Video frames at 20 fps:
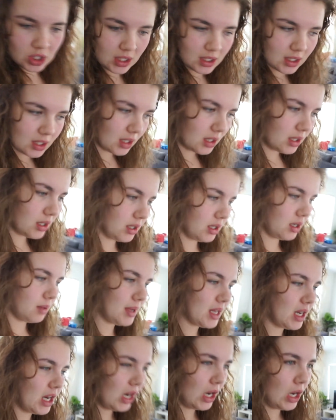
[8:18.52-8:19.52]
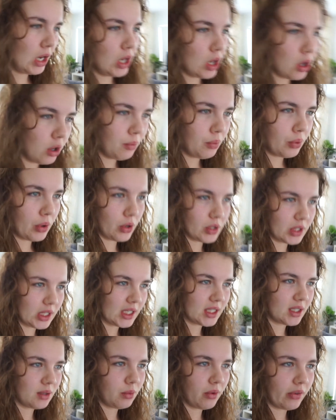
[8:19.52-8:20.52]
is gonna be a long
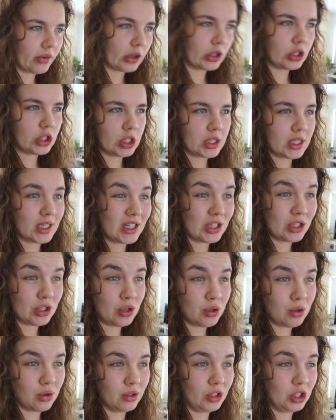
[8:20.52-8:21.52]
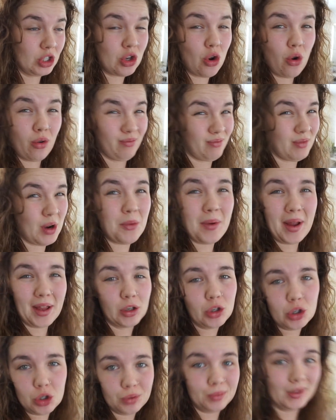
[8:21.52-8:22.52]
process, and we've got just
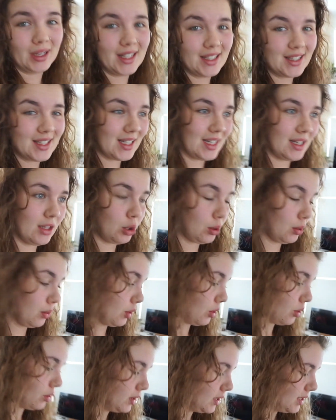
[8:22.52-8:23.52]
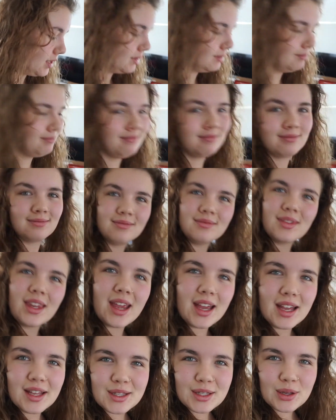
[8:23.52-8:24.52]
around two weeks to get through it all.
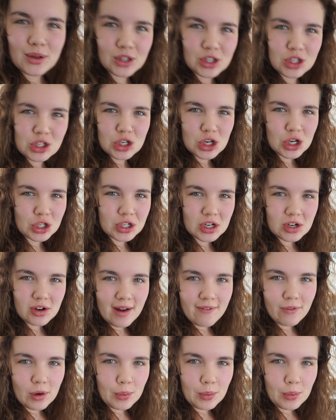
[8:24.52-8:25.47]
So it's Nutri-Grain for